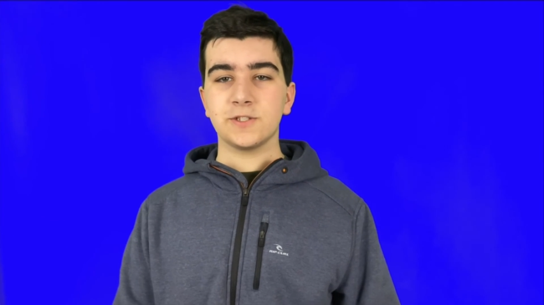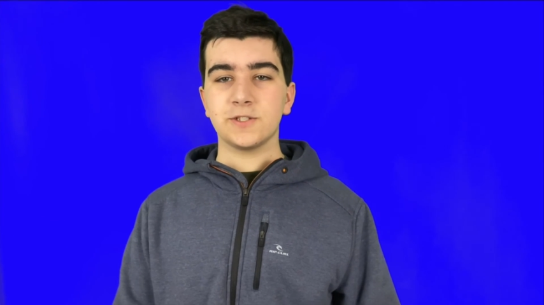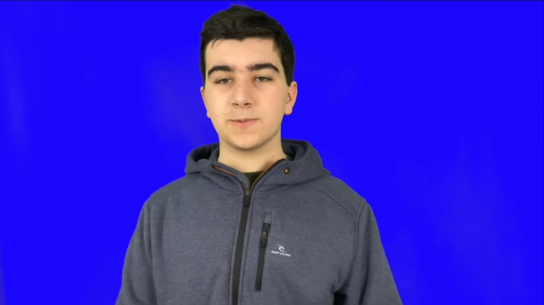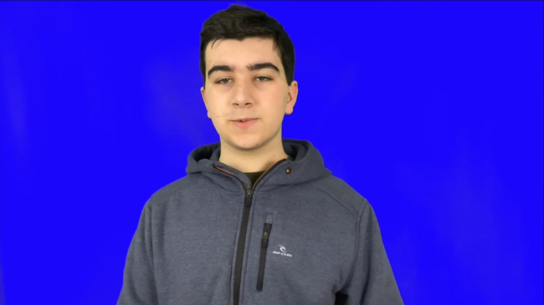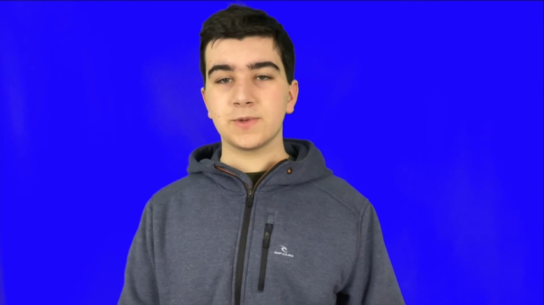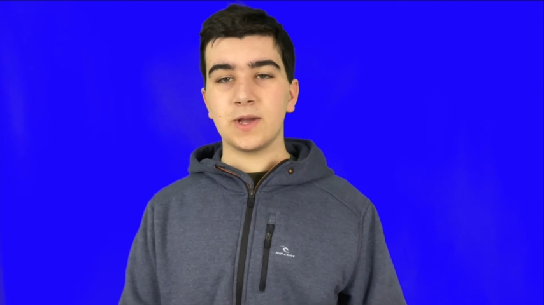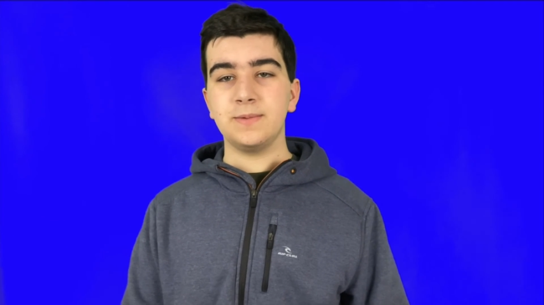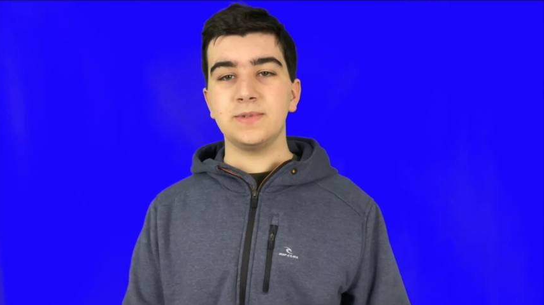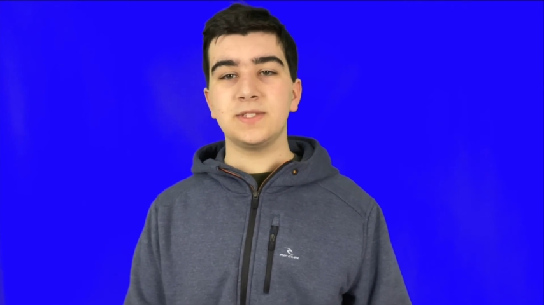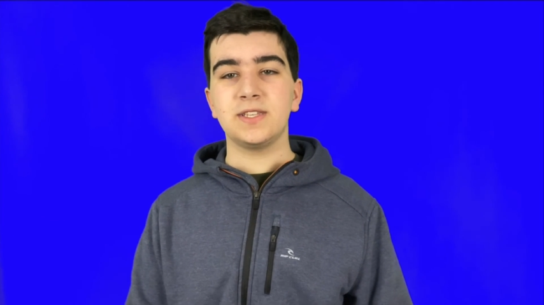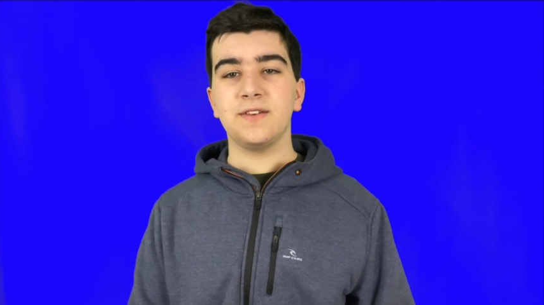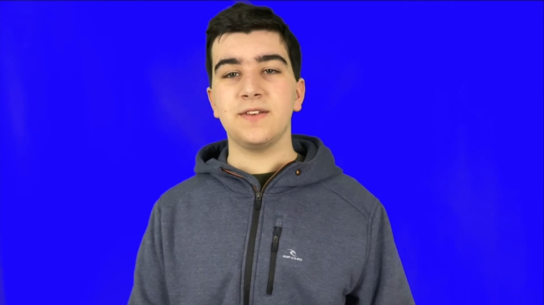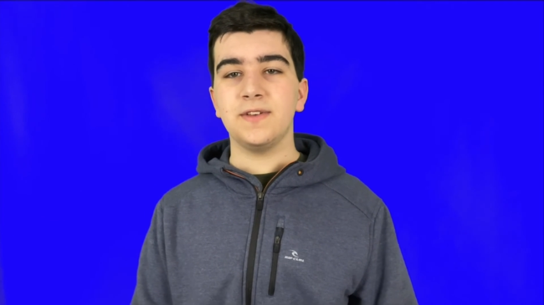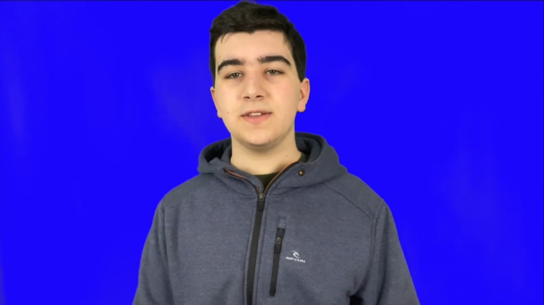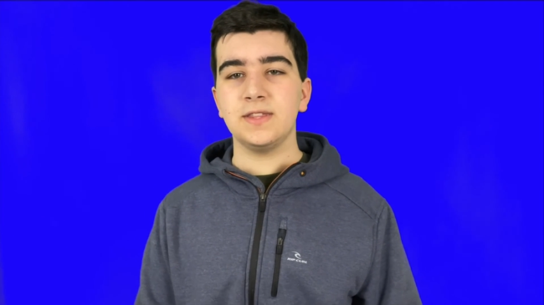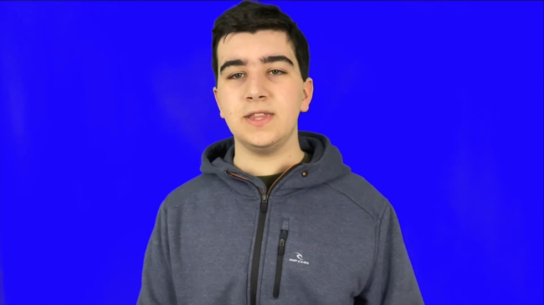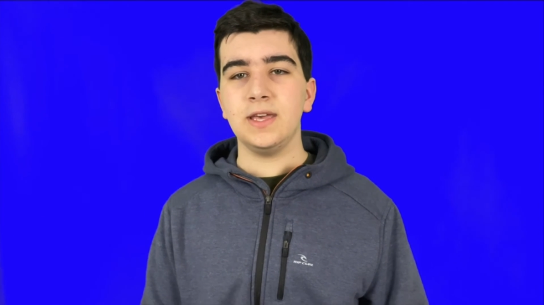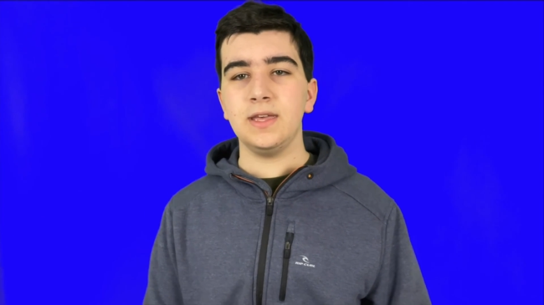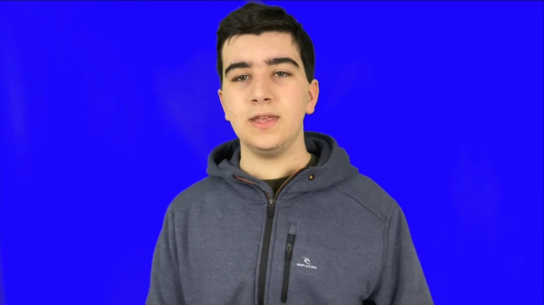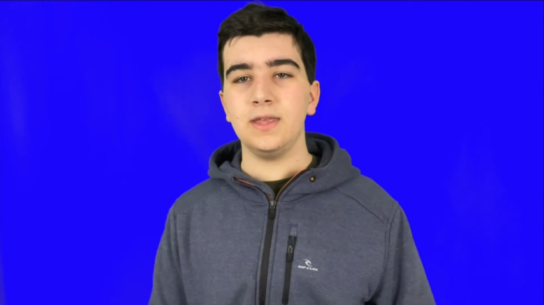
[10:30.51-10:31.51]
subscribe, and stuff
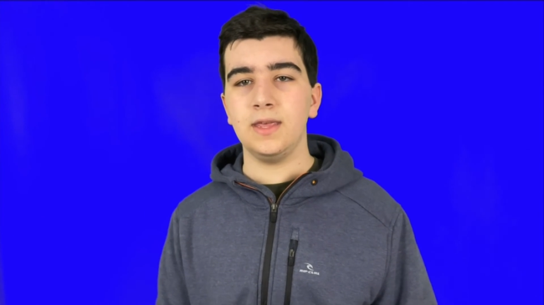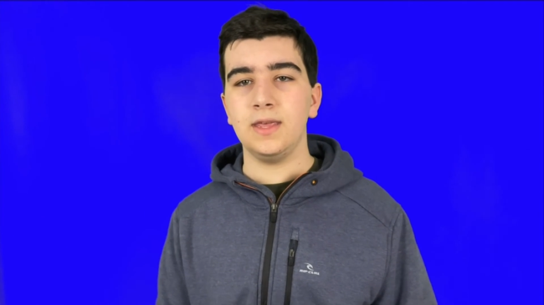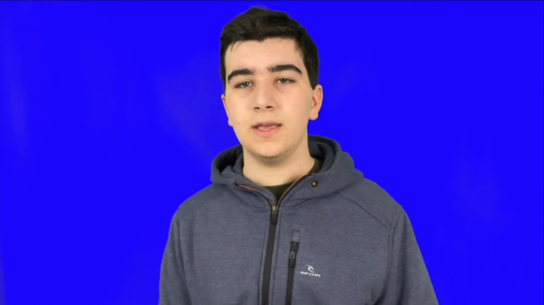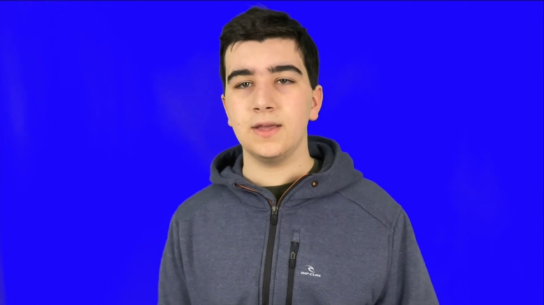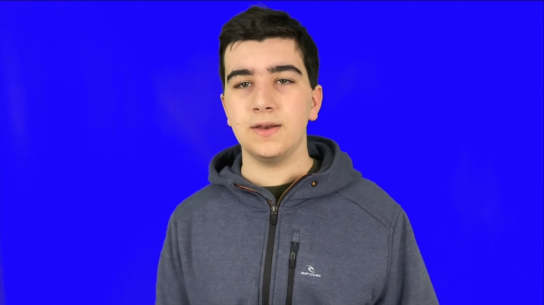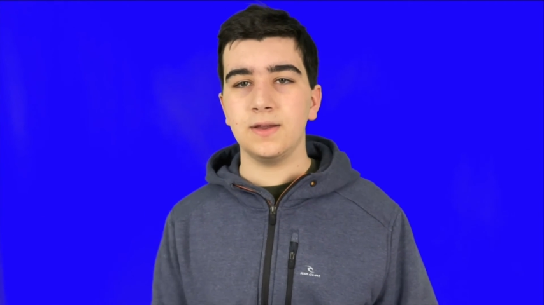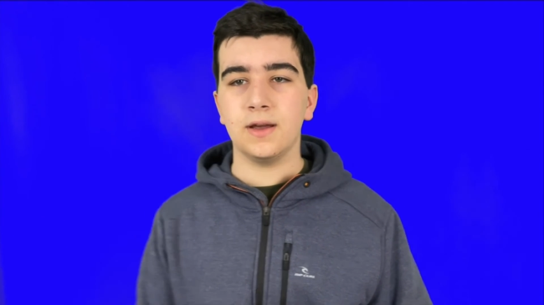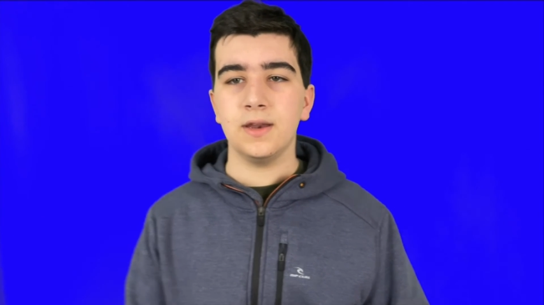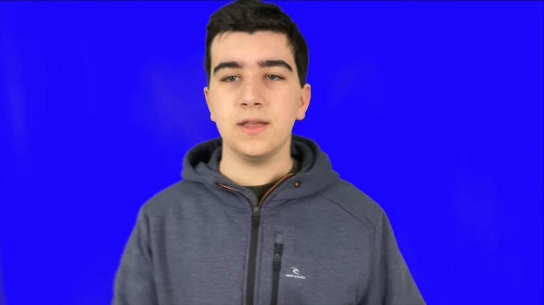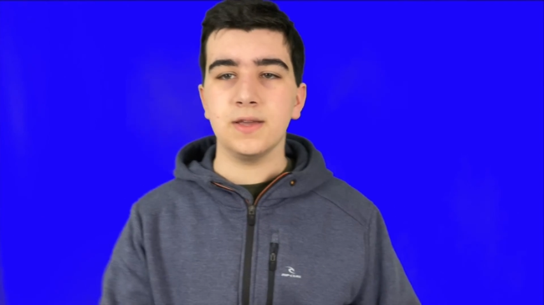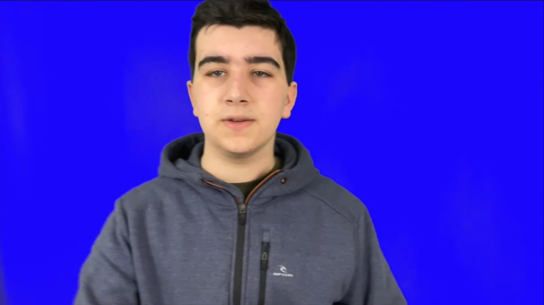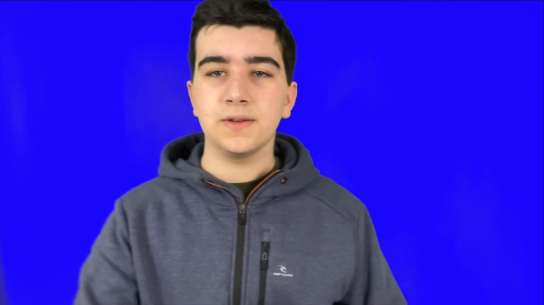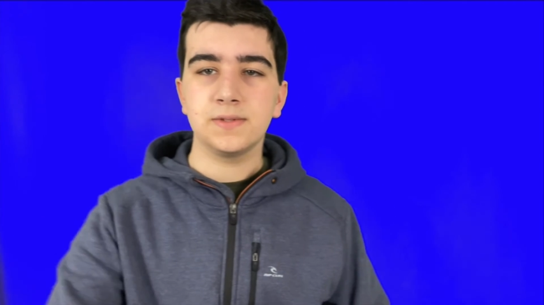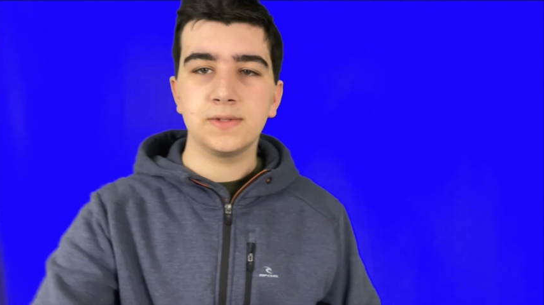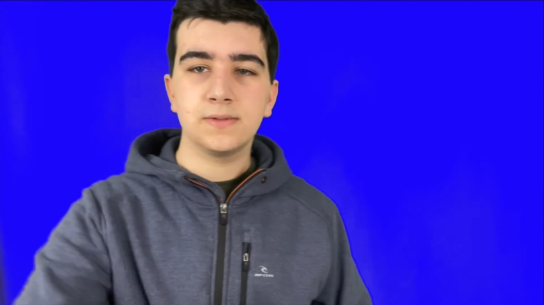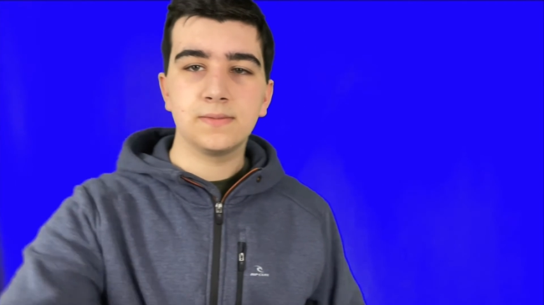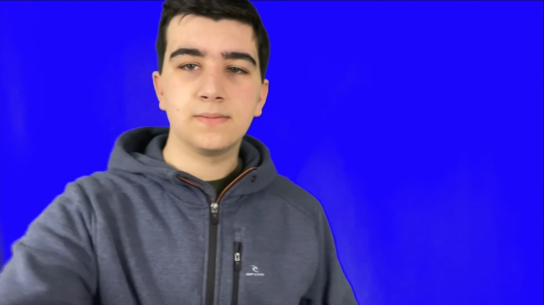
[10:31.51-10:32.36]
like that. And adios.